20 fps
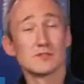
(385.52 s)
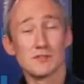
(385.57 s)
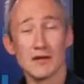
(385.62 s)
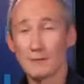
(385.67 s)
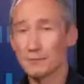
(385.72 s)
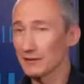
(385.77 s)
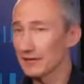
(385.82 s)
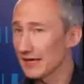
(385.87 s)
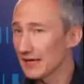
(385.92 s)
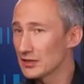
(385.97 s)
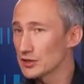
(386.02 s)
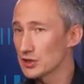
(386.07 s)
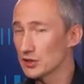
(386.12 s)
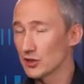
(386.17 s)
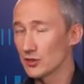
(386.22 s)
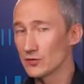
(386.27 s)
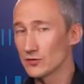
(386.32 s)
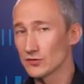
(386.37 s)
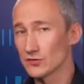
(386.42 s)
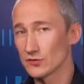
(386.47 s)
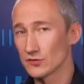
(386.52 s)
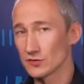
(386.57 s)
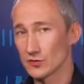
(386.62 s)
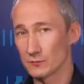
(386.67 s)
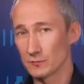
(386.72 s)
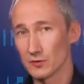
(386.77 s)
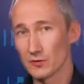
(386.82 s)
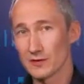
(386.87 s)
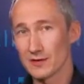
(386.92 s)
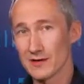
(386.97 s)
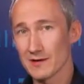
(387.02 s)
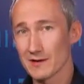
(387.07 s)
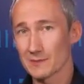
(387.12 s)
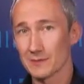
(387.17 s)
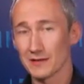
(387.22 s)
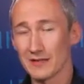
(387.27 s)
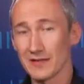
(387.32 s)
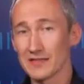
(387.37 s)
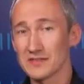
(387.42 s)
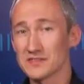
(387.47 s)
application owners could deploy their
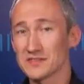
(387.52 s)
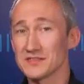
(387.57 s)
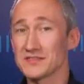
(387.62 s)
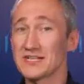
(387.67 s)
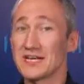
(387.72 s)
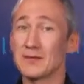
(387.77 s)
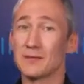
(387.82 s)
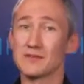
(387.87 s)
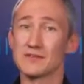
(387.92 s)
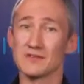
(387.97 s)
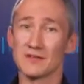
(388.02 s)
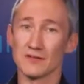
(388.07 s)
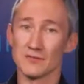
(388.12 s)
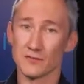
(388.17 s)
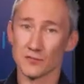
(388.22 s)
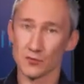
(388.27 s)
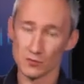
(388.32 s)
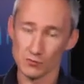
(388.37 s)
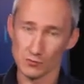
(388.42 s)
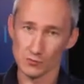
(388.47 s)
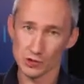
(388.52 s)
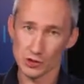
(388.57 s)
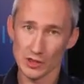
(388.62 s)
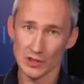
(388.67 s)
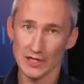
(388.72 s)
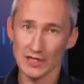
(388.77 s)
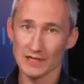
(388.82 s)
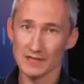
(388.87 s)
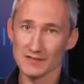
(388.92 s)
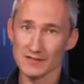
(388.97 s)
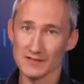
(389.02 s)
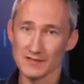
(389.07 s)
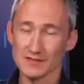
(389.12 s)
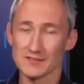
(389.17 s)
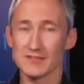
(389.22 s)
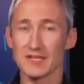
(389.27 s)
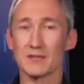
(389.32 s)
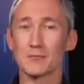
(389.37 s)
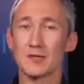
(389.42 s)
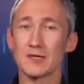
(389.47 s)
applications now inside virtual machines in the
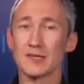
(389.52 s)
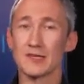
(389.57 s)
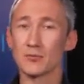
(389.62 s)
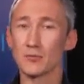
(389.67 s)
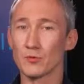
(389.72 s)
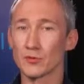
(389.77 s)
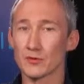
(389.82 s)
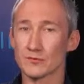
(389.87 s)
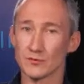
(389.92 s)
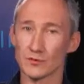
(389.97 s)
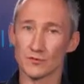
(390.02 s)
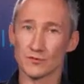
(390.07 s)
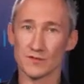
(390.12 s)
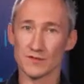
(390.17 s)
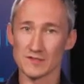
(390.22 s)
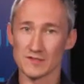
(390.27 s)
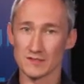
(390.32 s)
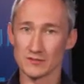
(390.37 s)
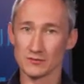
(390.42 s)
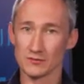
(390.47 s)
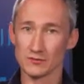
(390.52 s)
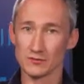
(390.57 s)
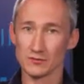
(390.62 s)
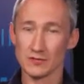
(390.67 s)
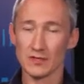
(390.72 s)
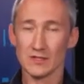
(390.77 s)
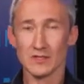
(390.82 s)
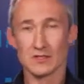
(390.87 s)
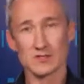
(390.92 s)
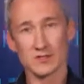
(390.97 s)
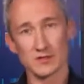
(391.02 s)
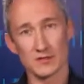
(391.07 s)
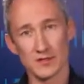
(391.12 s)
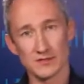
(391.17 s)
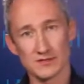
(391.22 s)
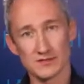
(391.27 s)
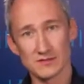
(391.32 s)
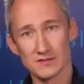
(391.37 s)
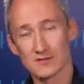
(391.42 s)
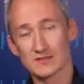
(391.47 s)
same way they would have done physical. So
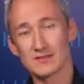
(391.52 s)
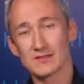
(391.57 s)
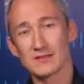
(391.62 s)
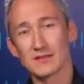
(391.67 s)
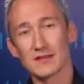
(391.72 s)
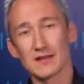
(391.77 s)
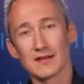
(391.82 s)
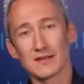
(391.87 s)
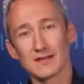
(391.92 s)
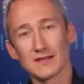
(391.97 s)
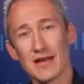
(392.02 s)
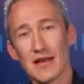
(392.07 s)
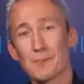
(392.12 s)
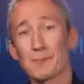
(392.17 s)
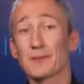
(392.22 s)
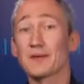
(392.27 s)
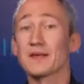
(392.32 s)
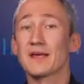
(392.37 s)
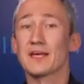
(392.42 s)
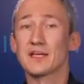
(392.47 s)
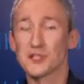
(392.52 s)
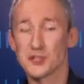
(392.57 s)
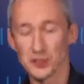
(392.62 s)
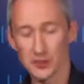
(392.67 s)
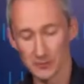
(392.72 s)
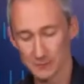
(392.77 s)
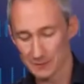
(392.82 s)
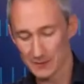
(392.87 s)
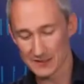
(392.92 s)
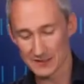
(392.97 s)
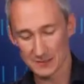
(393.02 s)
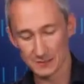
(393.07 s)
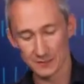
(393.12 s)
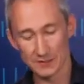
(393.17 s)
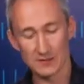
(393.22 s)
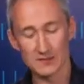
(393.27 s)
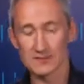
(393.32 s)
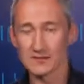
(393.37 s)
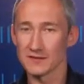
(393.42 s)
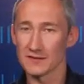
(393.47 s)
there's still that application
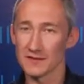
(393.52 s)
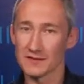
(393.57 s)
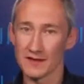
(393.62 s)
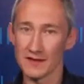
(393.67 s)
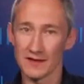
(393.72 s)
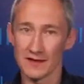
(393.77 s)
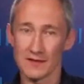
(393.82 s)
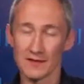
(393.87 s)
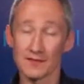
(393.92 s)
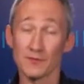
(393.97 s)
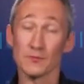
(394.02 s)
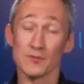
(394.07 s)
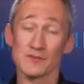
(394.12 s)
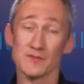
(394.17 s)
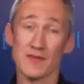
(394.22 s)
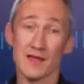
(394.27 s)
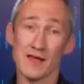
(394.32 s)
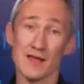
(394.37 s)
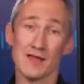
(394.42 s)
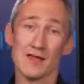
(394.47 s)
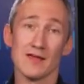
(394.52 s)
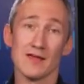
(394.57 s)
compatibility that was there.